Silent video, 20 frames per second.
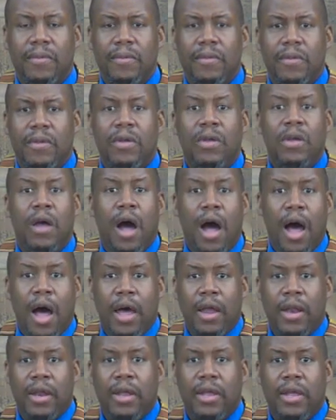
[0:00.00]
God
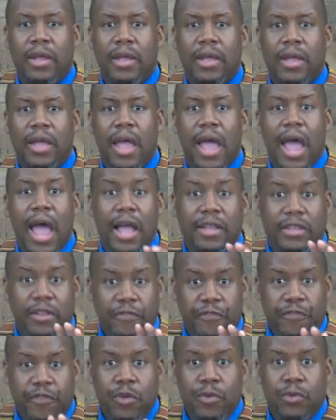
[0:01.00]
has a
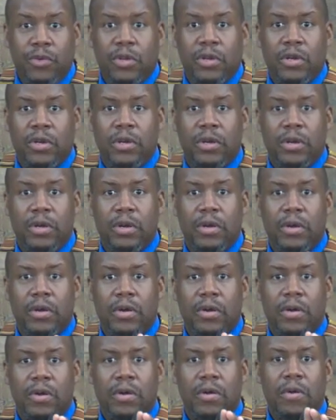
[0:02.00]
future
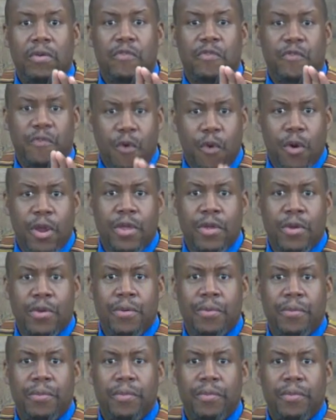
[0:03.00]
for you
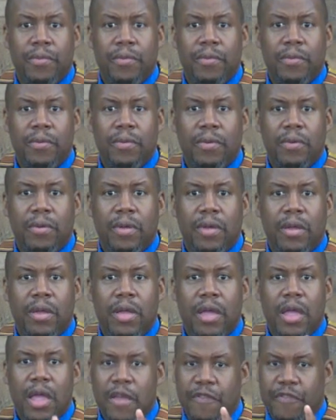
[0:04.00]

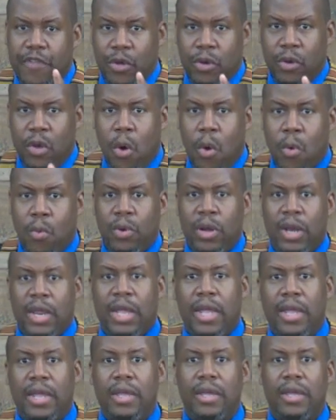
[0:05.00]
if you'll
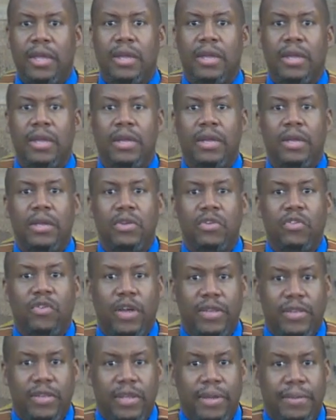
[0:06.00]
only
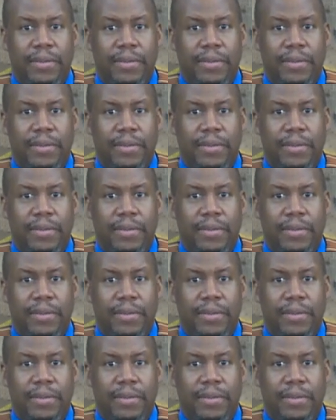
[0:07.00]
trust him.